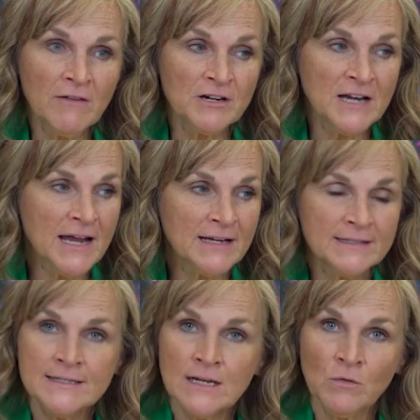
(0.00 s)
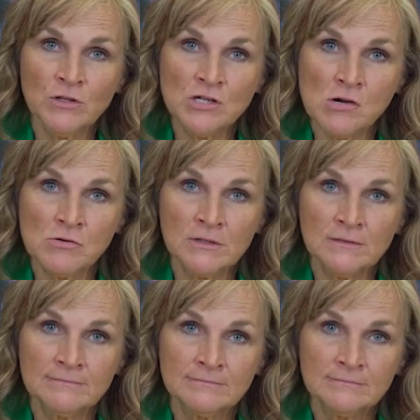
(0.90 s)
every day, stick with deodorant.
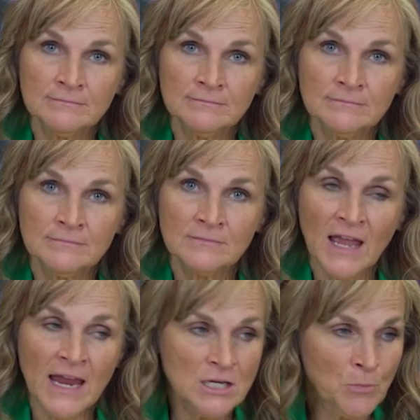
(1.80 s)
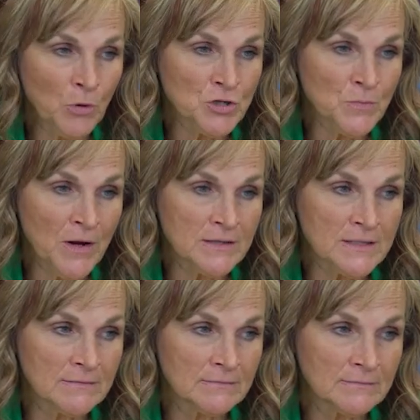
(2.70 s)
Antiperspirant.